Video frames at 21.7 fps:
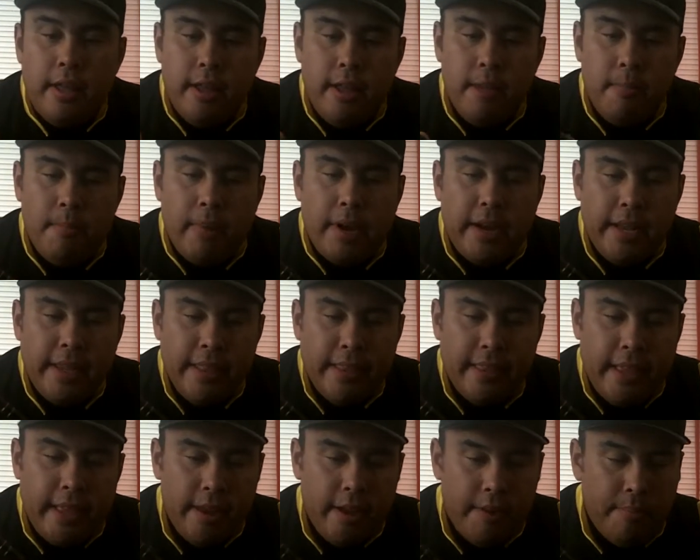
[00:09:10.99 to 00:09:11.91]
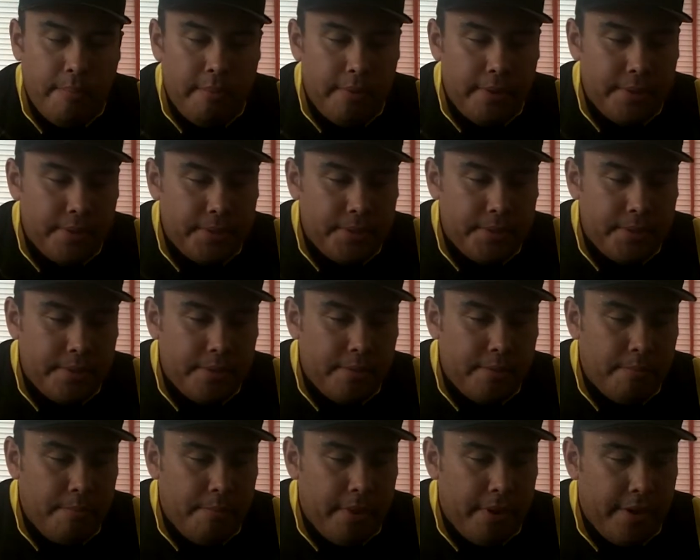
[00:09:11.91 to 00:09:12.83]
I'm gonna get that here pretty
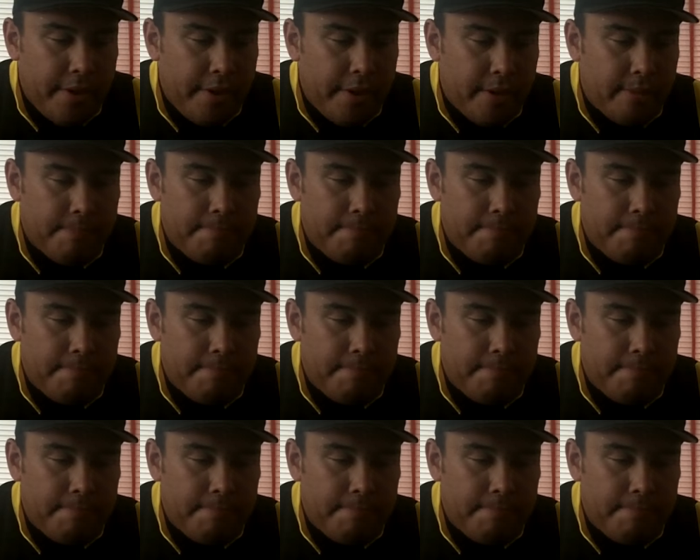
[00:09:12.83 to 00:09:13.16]
soon, but